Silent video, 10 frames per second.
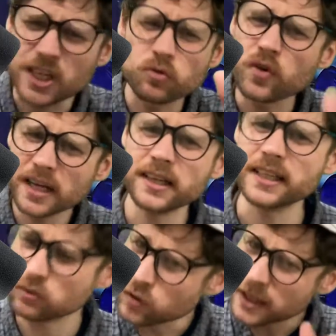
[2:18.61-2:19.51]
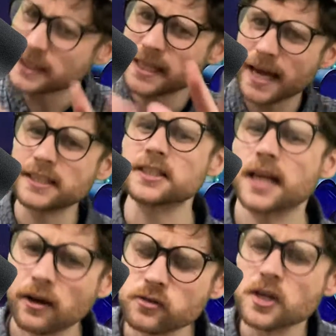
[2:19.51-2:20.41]
it really get
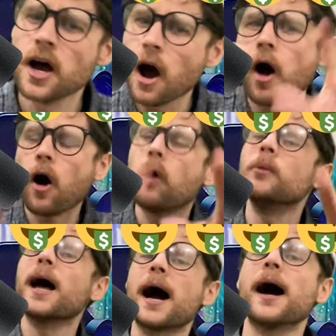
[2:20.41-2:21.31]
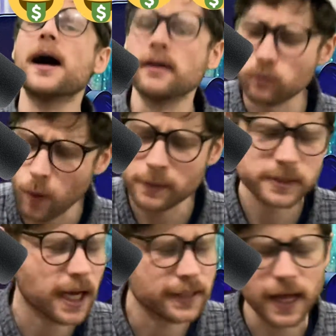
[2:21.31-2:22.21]
yourselves on that
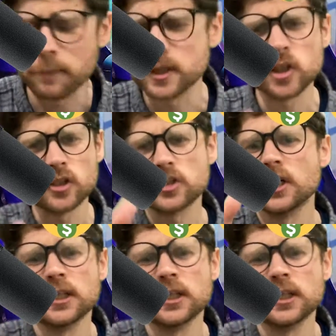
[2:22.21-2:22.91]
website there, because